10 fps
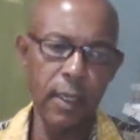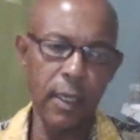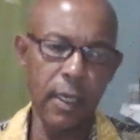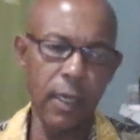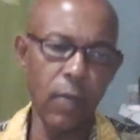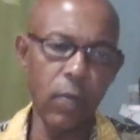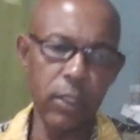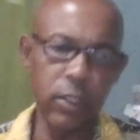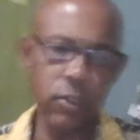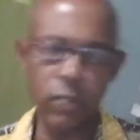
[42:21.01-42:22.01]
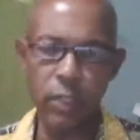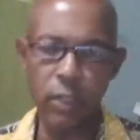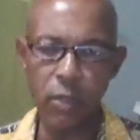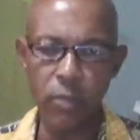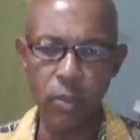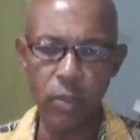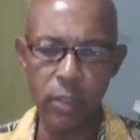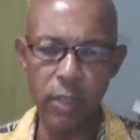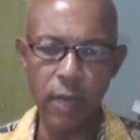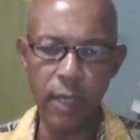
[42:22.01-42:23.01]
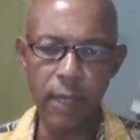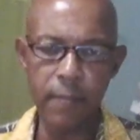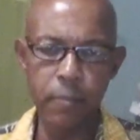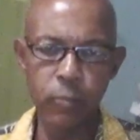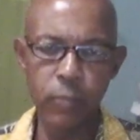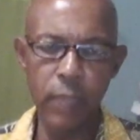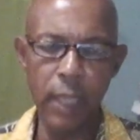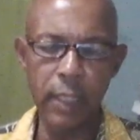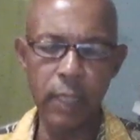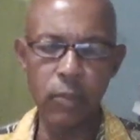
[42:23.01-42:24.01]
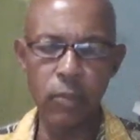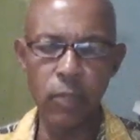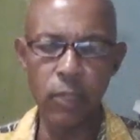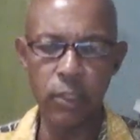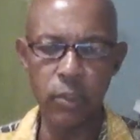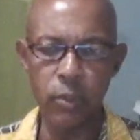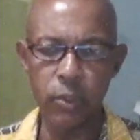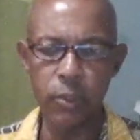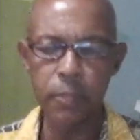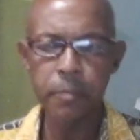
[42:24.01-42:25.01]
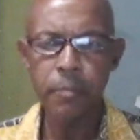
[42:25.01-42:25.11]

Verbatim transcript: a, a water source that comes out of the rock. They had their own water source.